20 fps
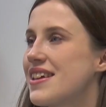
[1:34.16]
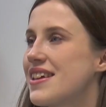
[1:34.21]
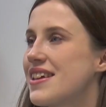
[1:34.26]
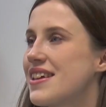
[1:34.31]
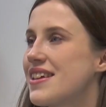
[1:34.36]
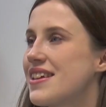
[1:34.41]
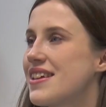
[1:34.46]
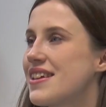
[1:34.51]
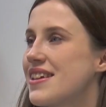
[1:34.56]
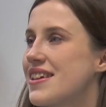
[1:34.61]
being
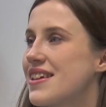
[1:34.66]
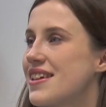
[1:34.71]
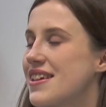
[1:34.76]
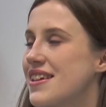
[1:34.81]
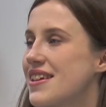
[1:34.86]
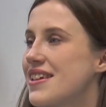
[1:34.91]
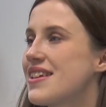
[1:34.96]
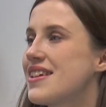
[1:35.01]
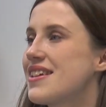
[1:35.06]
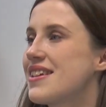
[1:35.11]
made to look
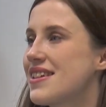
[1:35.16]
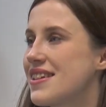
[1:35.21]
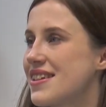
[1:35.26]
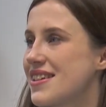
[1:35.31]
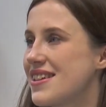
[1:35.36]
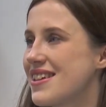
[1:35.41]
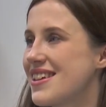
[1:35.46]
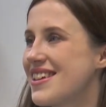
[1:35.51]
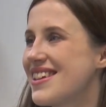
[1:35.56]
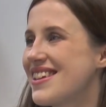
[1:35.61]
like
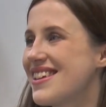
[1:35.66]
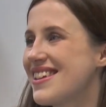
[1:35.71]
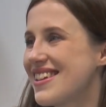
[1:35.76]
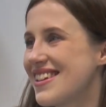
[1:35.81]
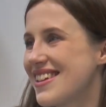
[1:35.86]
chickens,